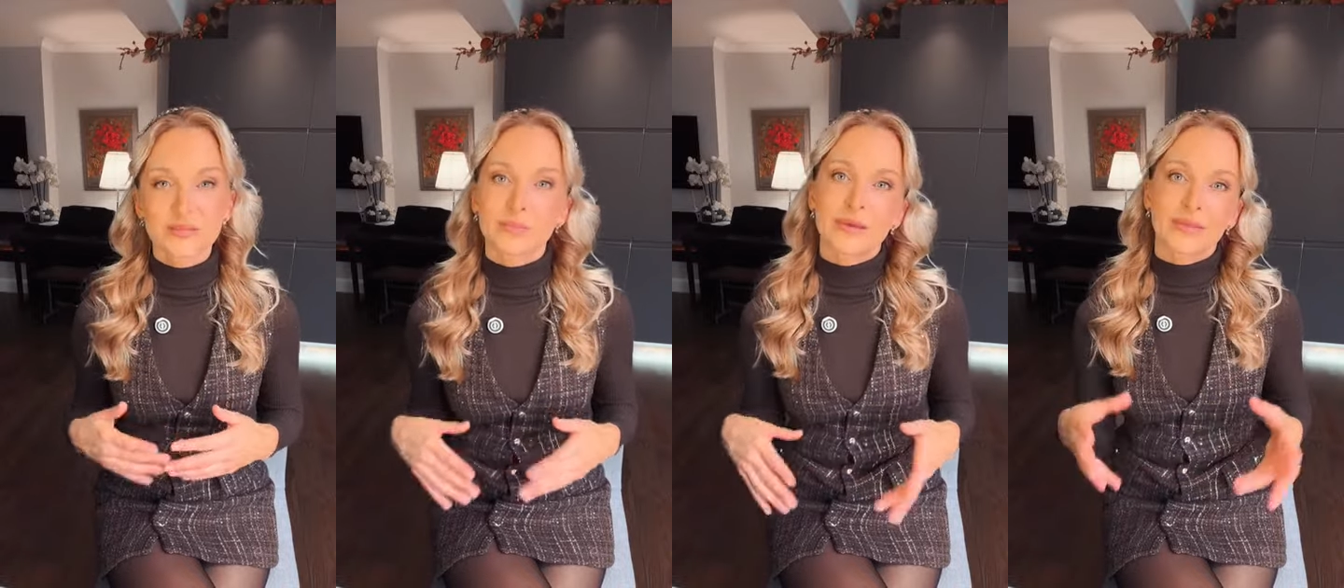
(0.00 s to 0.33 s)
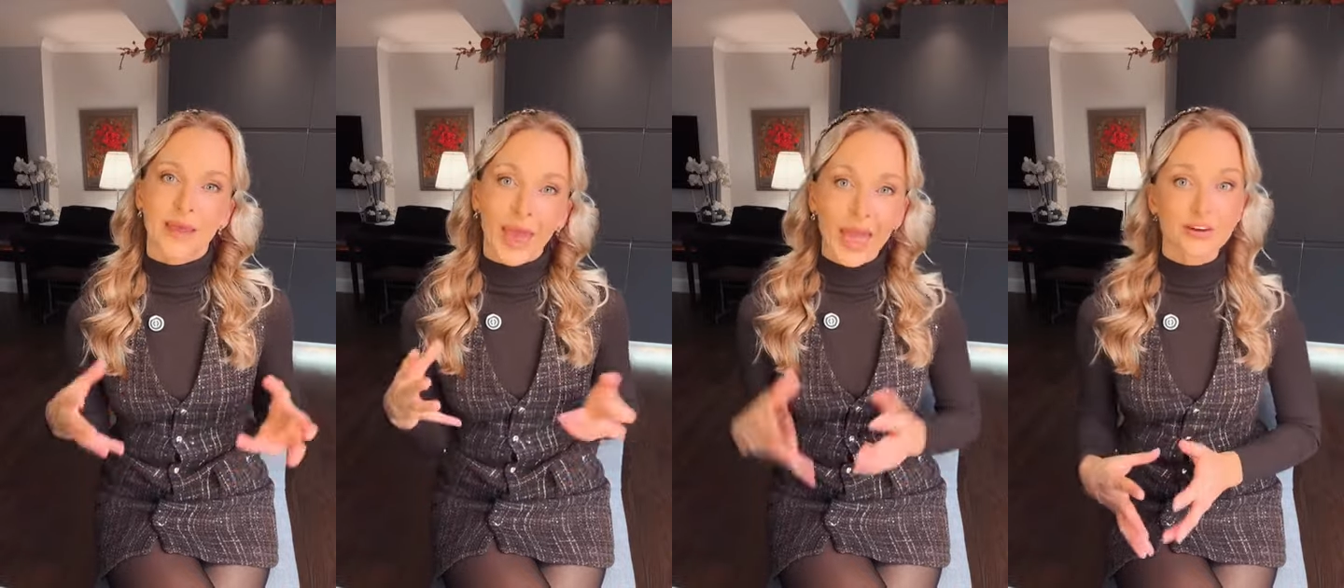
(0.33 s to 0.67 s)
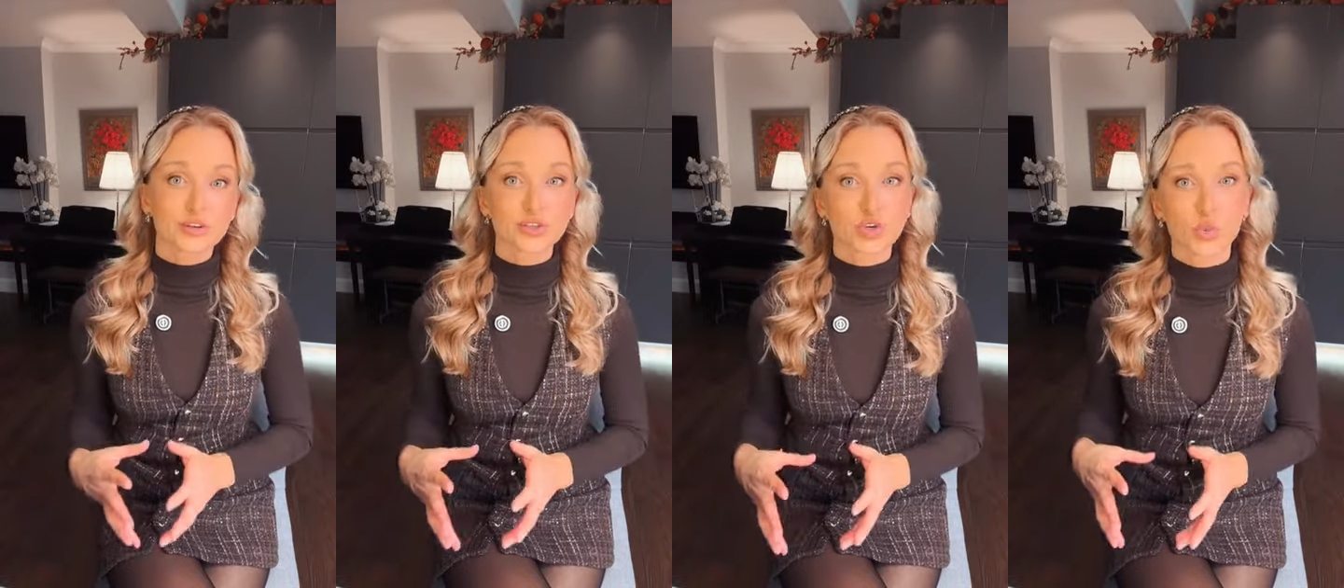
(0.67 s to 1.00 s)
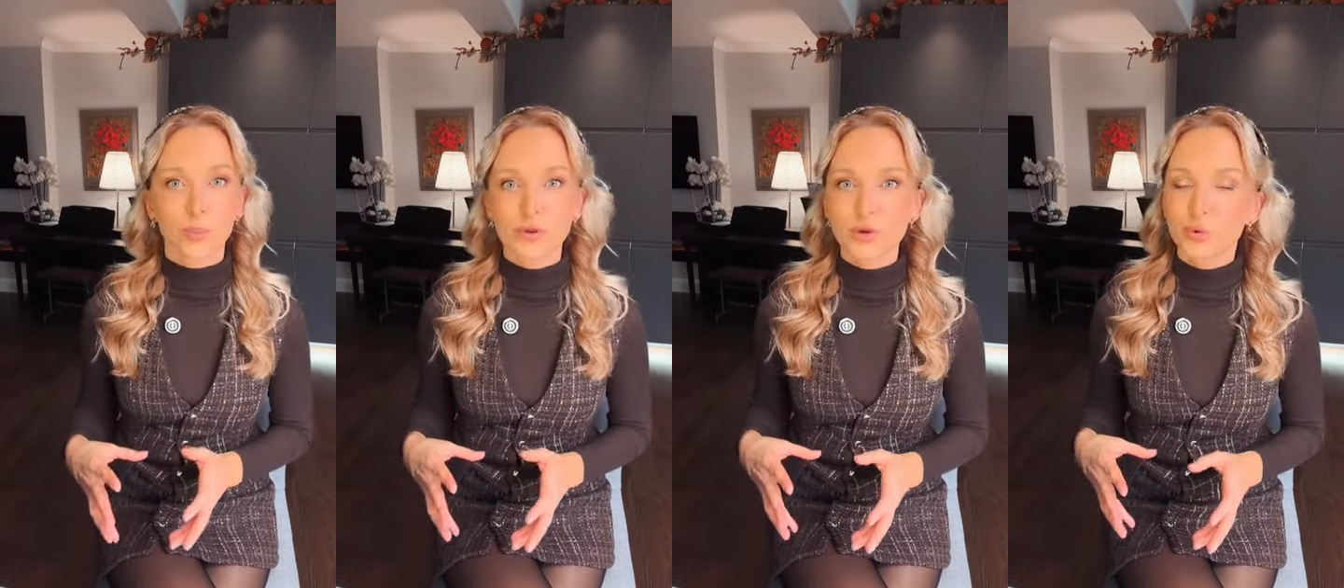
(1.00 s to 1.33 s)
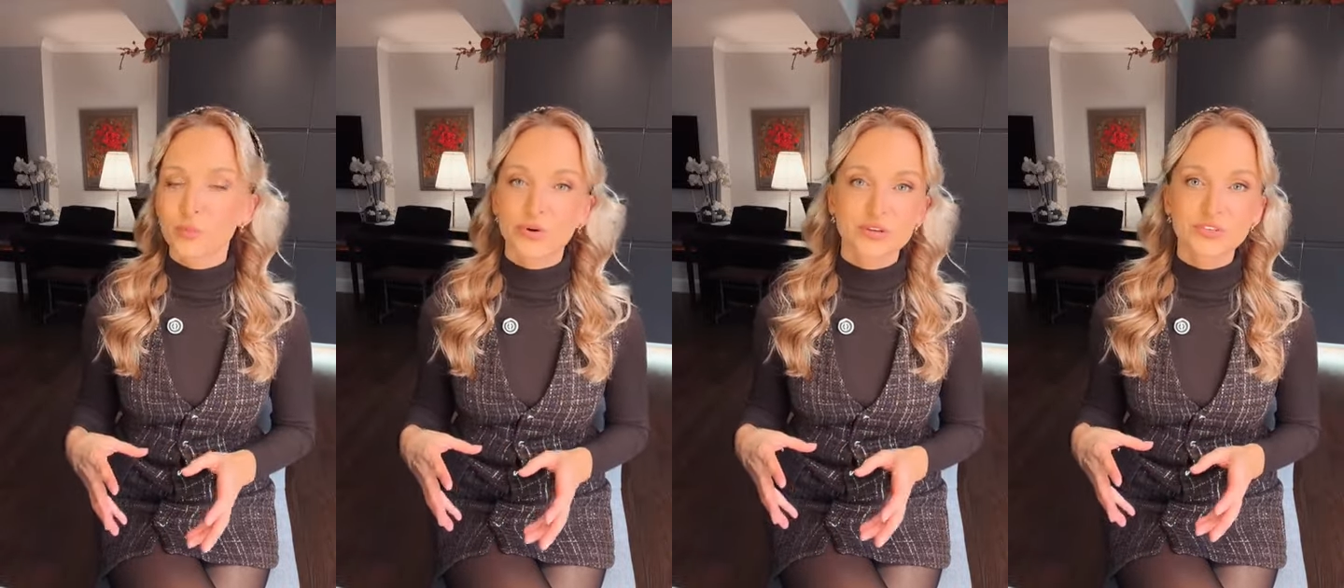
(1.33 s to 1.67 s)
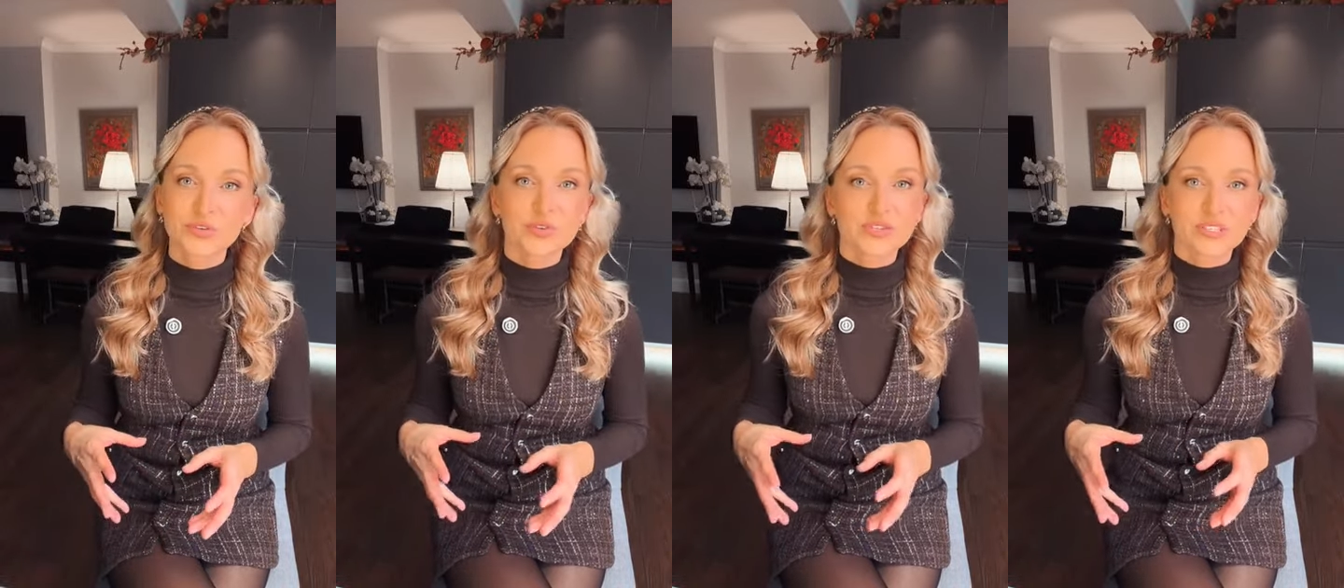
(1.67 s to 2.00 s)
This means the energy will be not
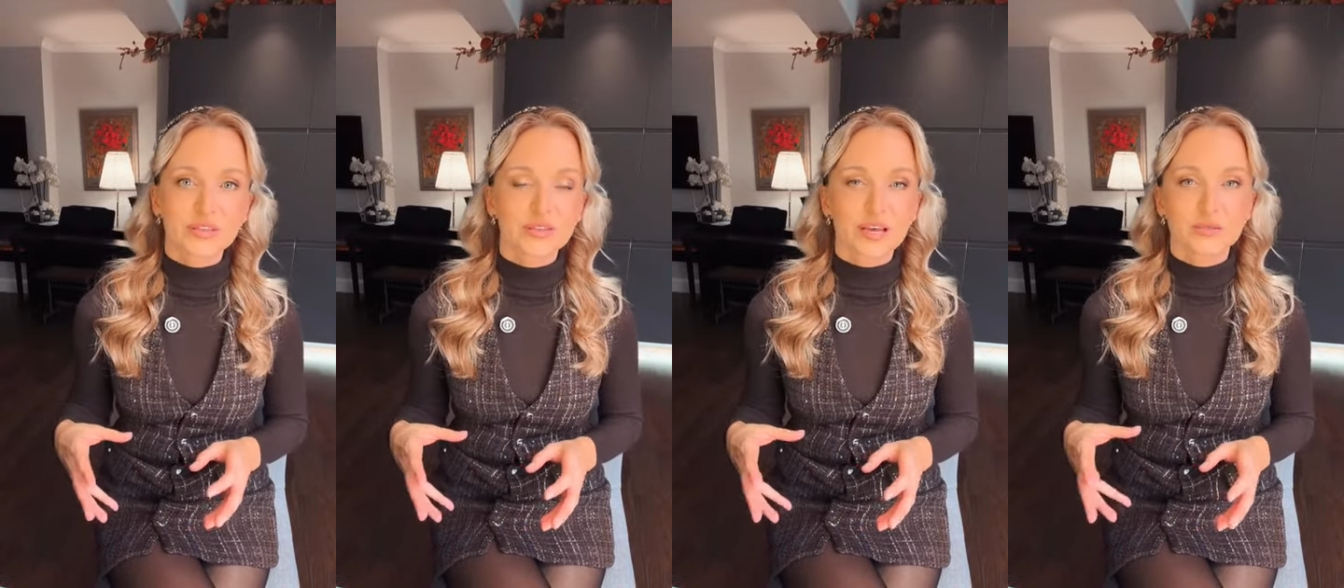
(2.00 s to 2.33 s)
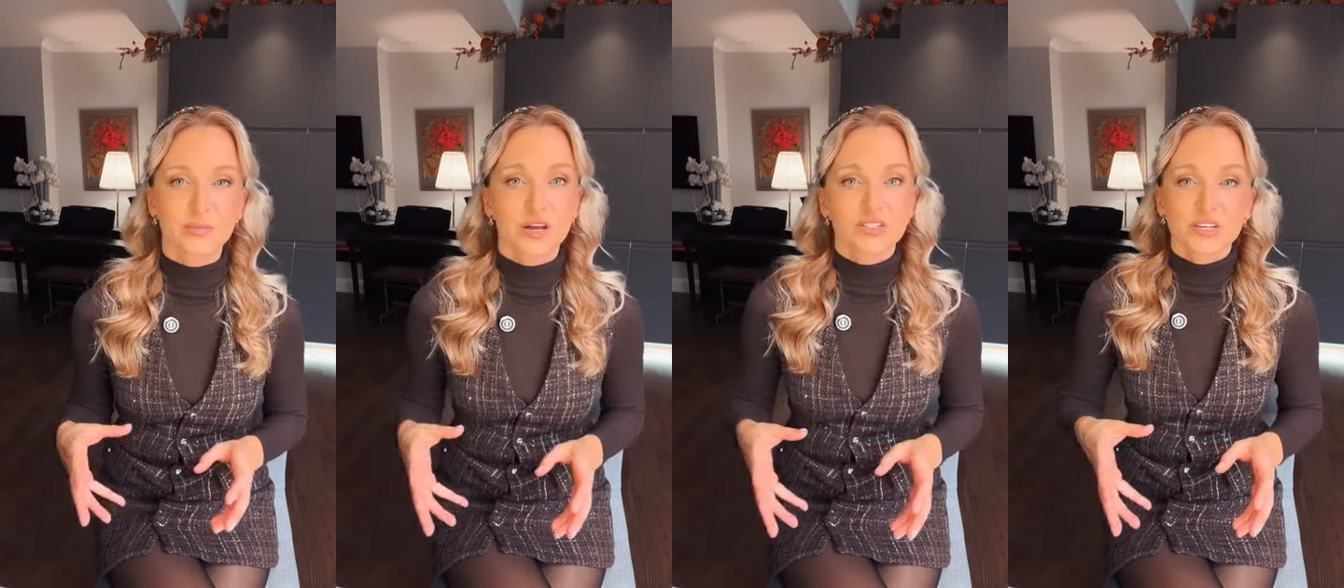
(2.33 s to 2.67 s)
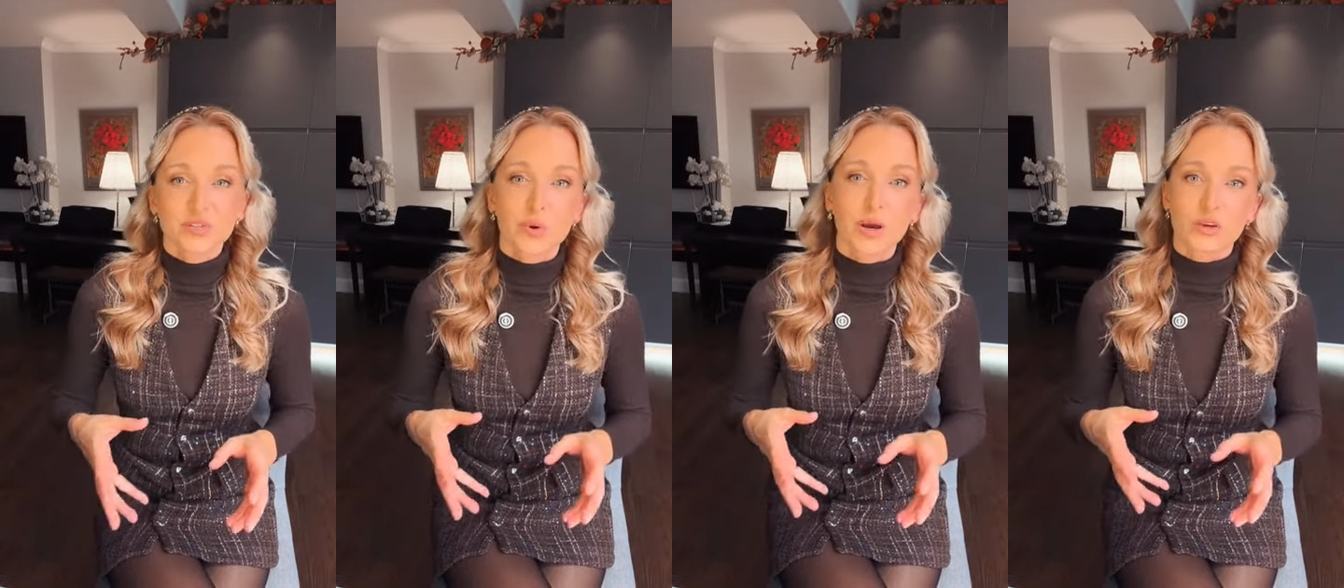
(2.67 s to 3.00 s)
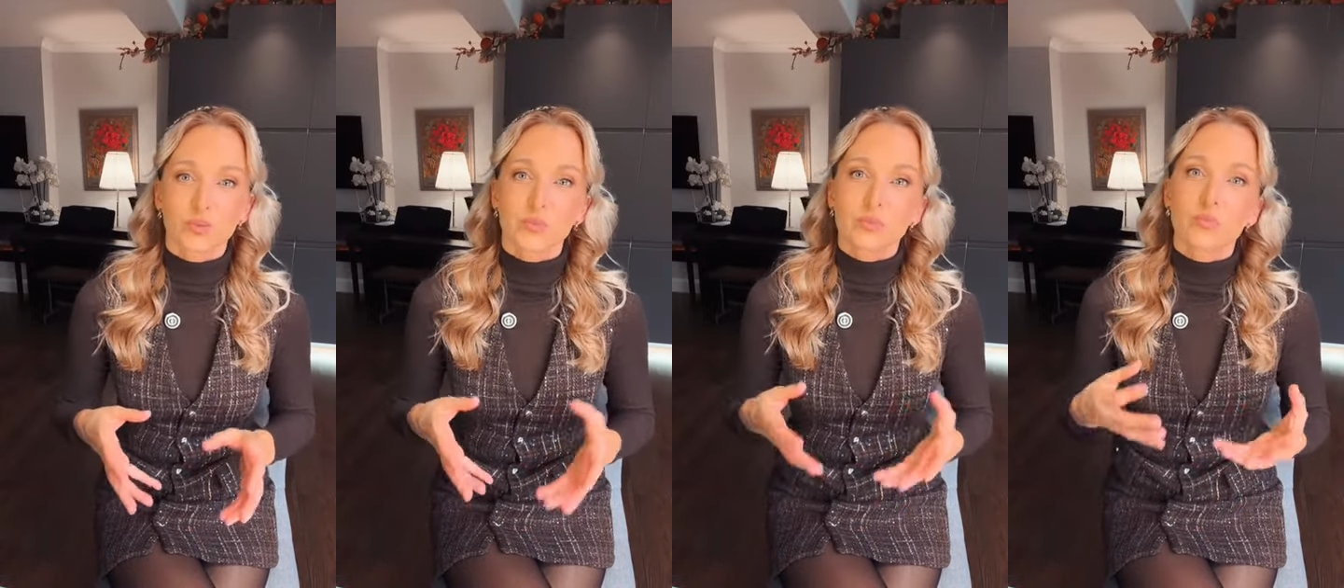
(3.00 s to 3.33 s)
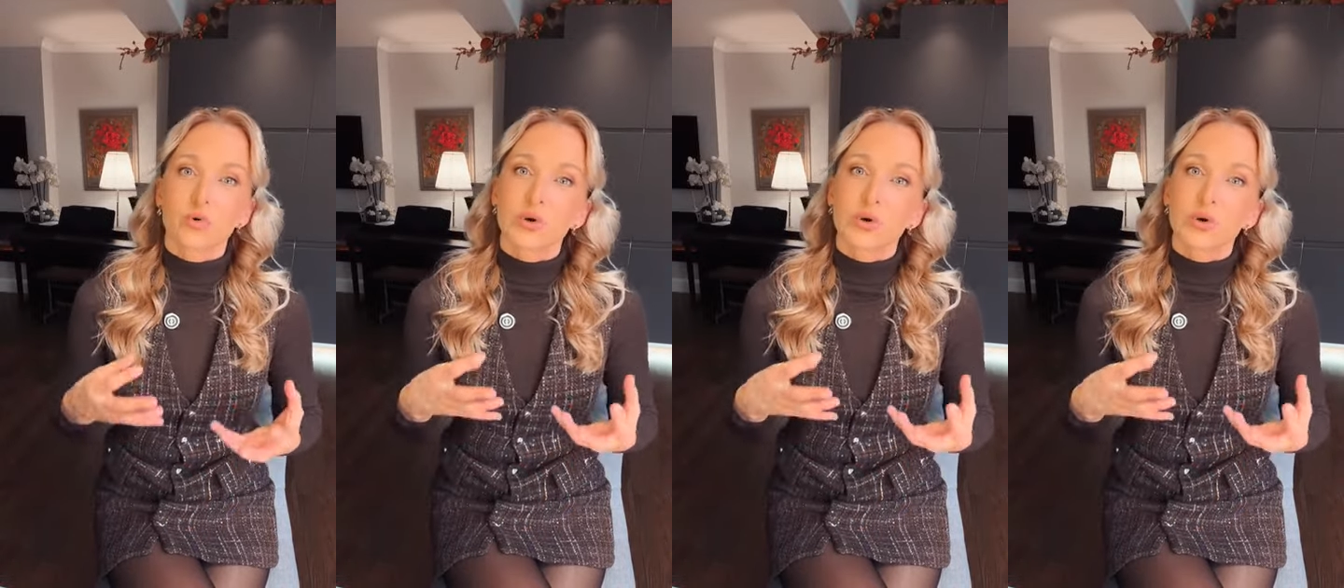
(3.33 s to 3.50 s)
producing that much. That's why you'll be